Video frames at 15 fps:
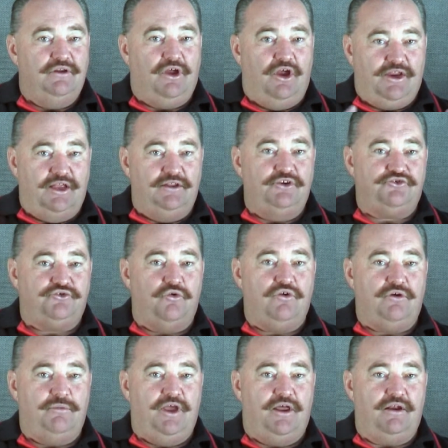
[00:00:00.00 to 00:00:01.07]
Okay, let's talk
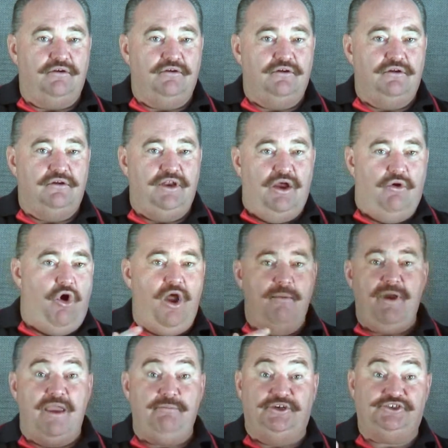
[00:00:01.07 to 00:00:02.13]
about it. Now, I
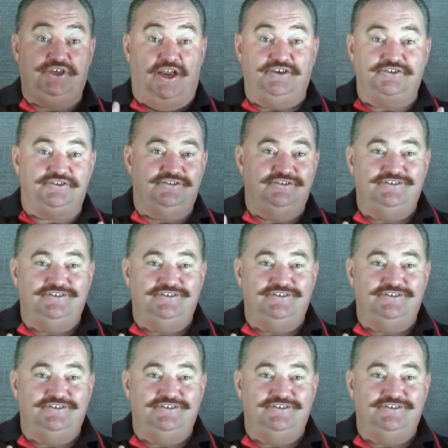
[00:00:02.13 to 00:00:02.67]
may be changed.